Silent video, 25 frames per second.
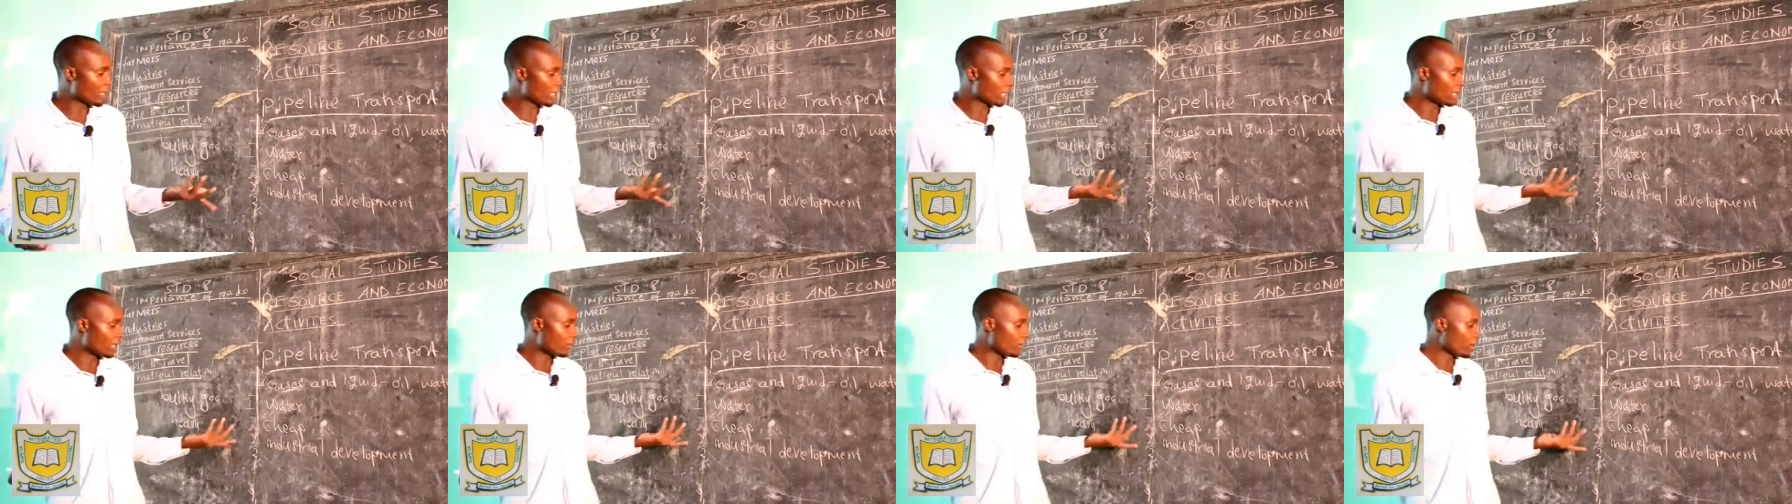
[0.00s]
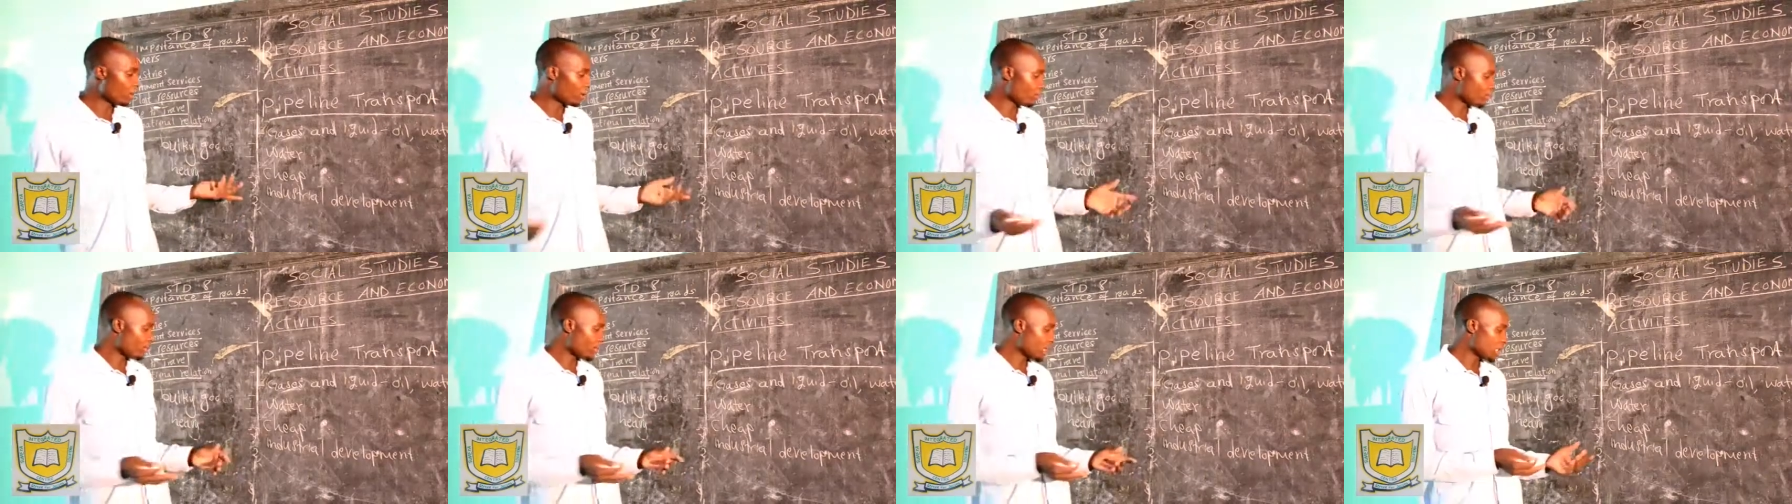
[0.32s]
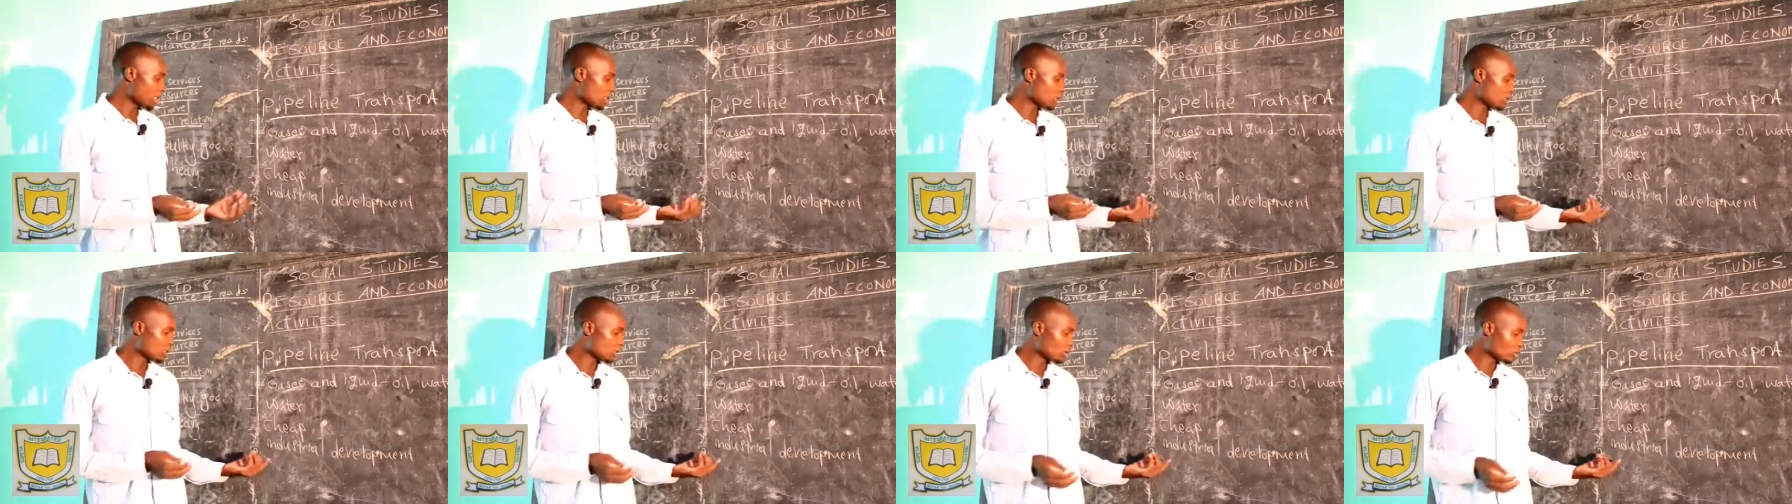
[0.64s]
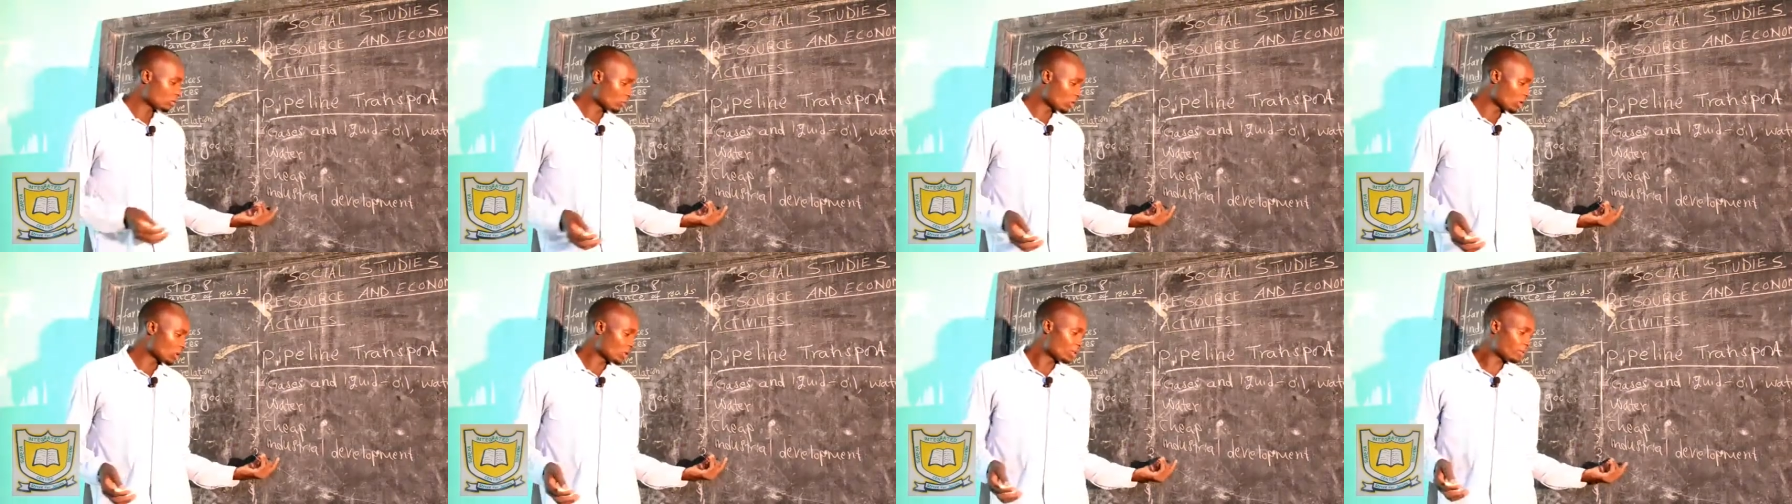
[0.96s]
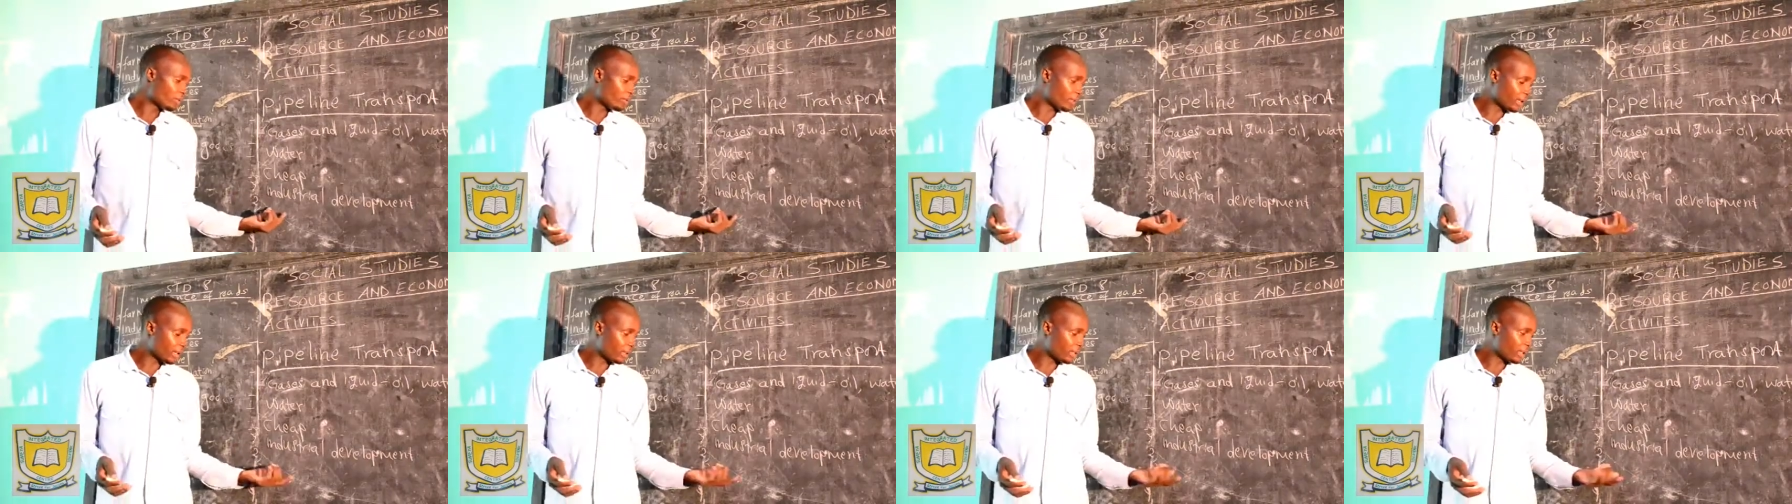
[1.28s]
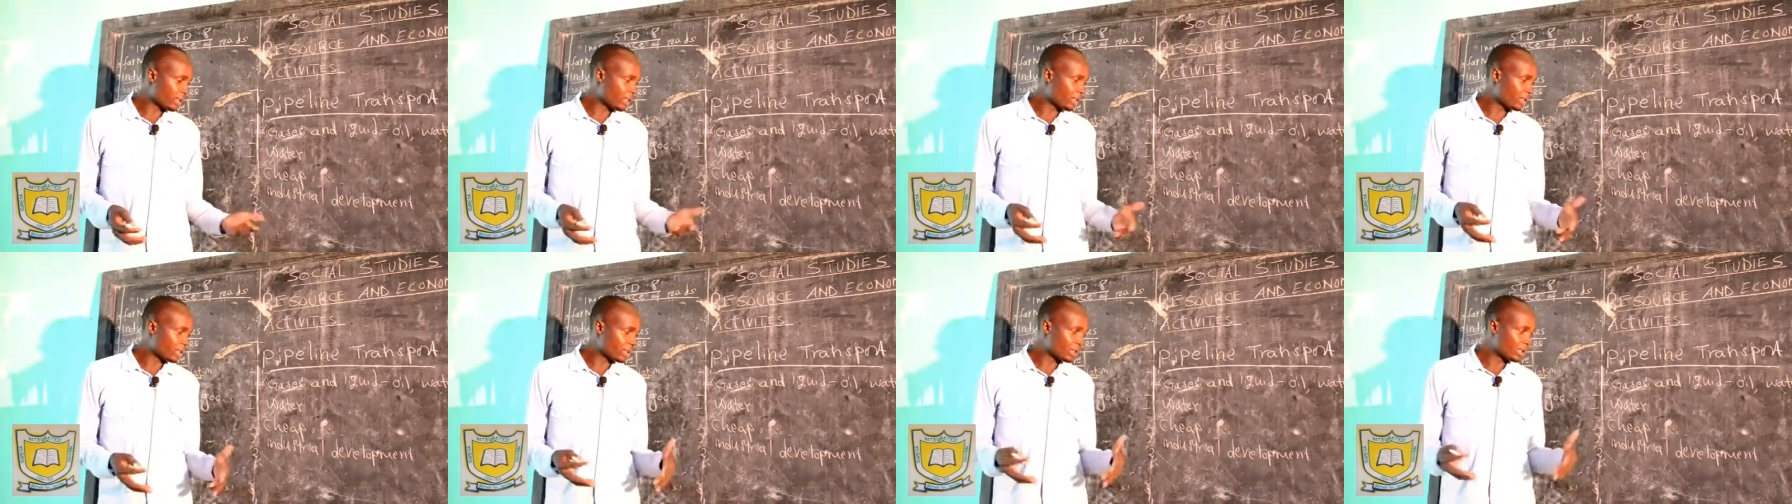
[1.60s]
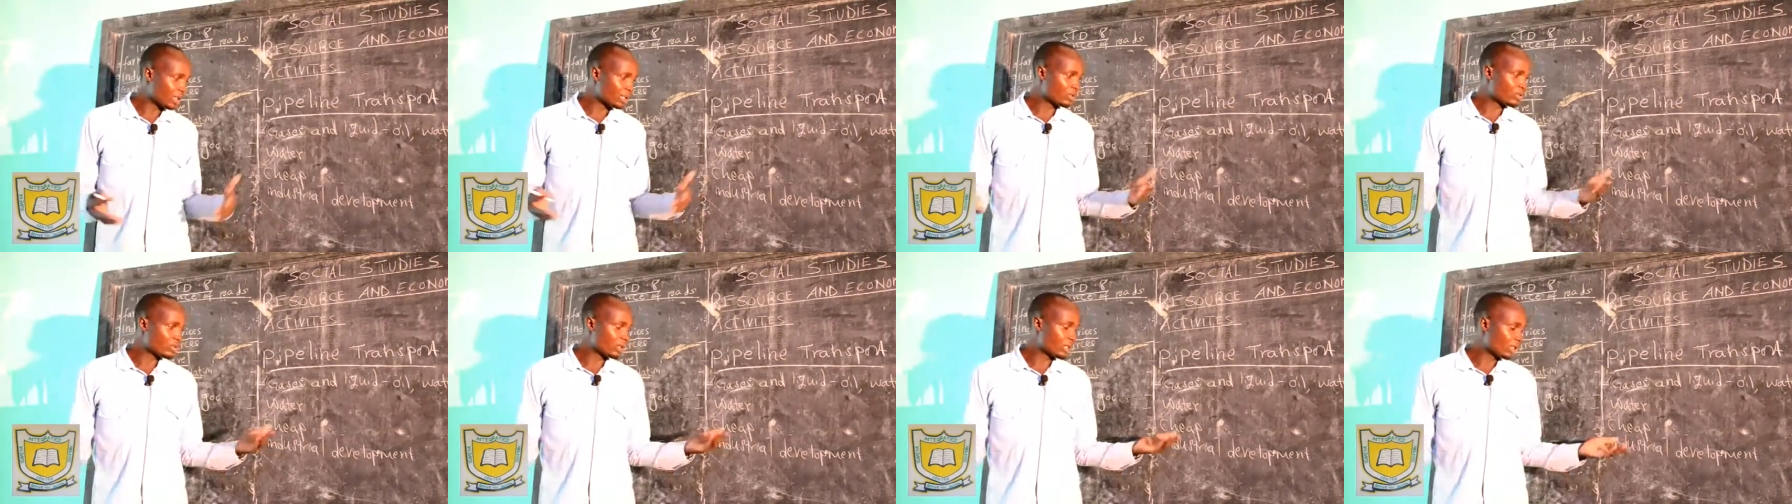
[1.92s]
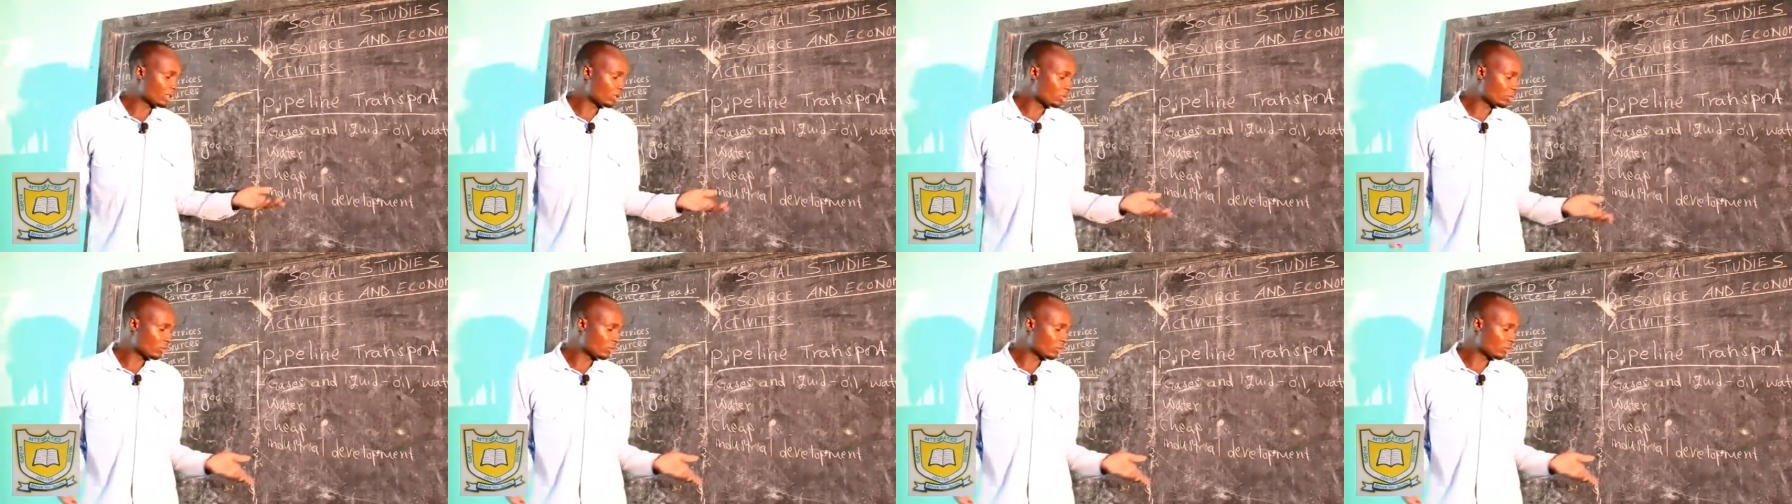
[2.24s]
development, where you'll find that the country